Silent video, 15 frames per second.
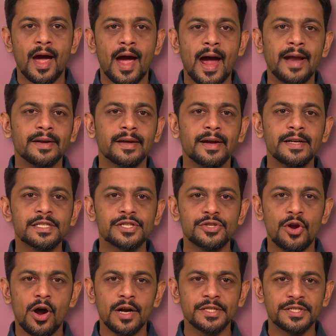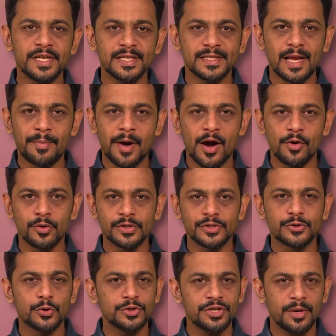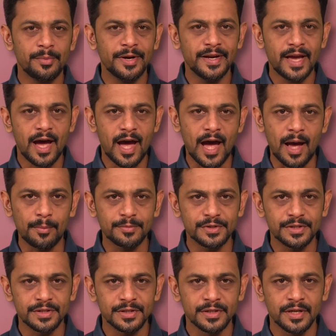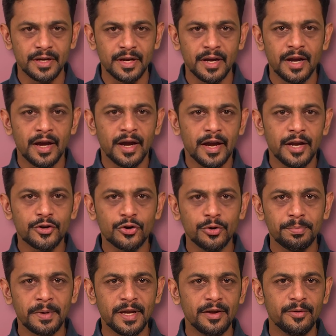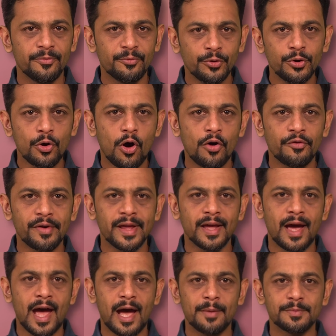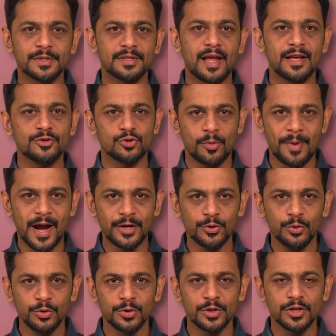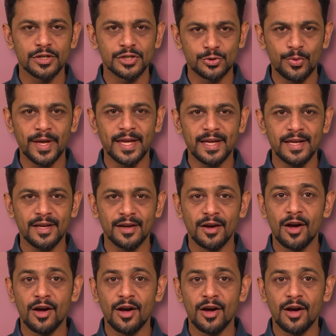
And it's not just about social media apps, it could be food ordering apps like Zomato, Swiggy,